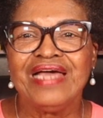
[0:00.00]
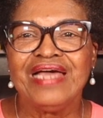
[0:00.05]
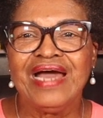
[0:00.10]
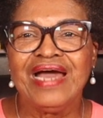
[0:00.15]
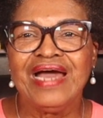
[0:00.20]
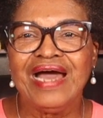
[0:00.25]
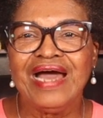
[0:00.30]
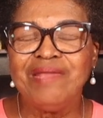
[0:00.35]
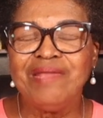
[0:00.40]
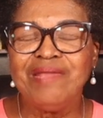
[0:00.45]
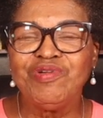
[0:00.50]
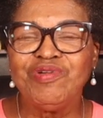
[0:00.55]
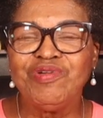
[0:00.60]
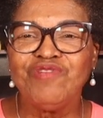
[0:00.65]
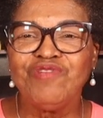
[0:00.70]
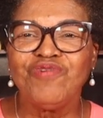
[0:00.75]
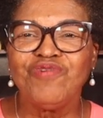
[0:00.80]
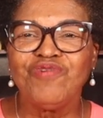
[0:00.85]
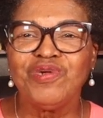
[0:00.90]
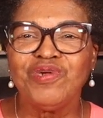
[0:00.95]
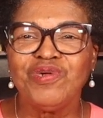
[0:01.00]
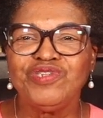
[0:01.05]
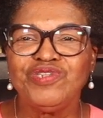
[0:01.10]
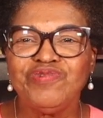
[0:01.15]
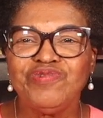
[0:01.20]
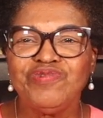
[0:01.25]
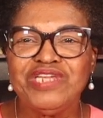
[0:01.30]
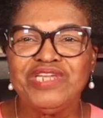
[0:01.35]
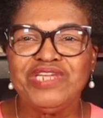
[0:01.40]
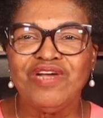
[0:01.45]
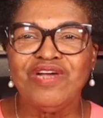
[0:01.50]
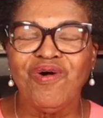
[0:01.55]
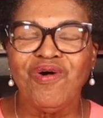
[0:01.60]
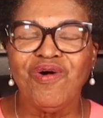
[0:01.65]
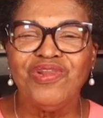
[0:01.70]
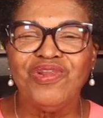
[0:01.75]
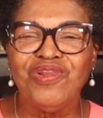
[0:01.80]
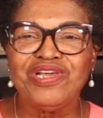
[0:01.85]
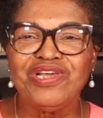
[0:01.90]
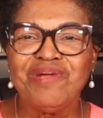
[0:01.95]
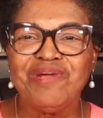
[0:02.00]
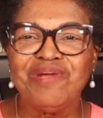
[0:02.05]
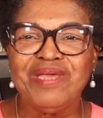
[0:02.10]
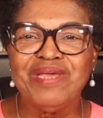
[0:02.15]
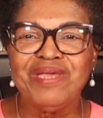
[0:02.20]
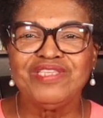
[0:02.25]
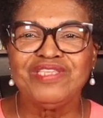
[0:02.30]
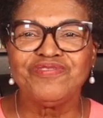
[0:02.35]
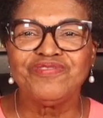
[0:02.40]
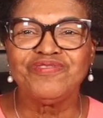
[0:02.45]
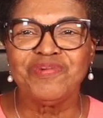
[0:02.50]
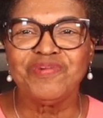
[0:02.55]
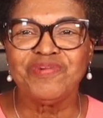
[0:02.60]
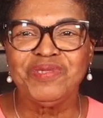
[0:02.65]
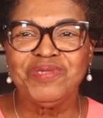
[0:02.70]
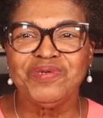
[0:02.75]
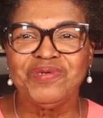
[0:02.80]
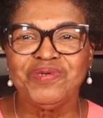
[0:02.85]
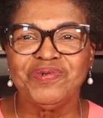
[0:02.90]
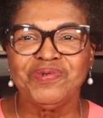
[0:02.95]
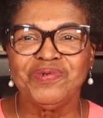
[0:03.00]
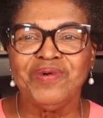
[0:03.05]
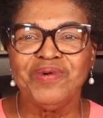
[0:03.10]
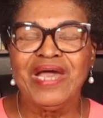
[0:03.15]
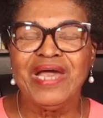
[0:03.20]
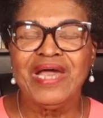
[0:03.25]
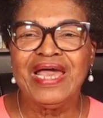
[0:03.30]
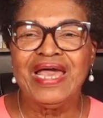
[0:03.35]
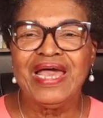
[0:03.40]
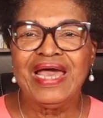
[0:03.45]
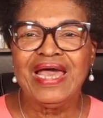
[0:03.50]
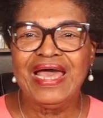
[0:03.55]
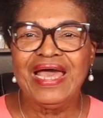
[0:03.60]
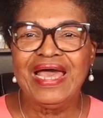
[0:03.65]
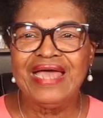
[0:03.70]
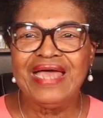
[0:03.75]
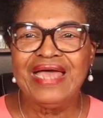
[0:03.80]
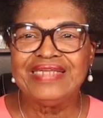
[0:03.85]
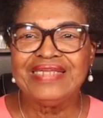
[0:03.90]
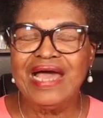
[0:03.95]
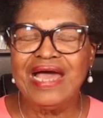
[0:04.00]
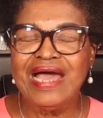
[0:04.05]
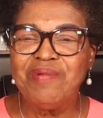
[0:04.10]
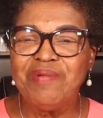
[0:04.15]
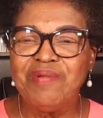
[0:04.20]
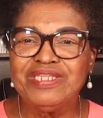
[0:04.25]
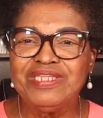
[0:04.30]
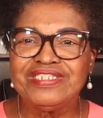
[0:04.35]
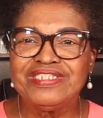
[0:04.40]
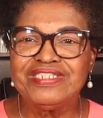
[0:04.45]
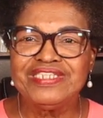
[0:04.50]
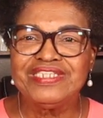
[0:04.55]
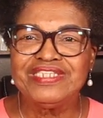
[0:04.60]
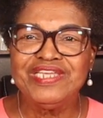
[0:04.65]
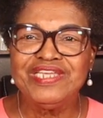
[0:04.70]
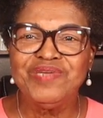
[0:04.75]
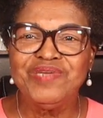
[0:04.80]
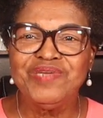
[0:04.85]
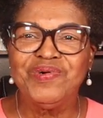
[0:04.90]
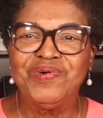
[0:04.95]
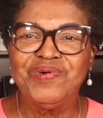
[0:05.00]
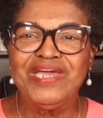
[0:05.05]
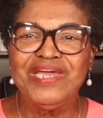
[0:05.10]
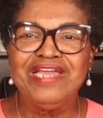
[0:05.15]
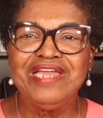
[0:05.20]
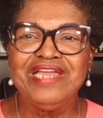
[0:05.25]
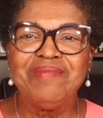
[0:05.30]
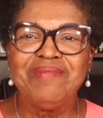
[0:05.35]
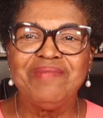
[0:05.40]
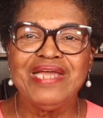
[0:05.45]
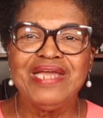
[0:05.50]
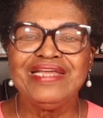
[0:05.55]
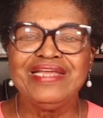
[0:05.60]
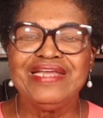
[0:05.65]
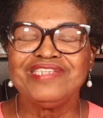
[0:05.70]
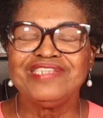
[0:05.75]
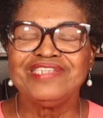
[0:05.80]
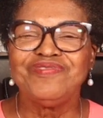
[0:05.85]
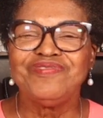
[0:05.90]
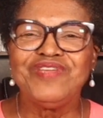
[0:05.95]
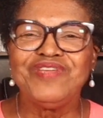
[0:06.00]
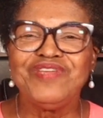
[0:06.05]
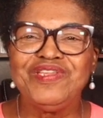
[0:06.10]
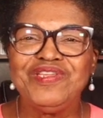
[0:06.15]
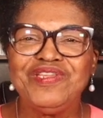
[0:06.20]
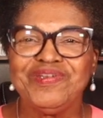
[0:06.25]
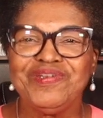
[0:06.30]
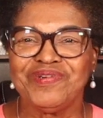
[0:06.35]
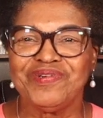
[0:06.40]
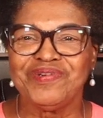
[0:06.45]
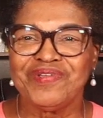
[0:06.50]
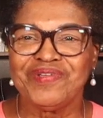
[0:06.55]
I am looking forward to reading all the comments from you, and I will see you in my next video.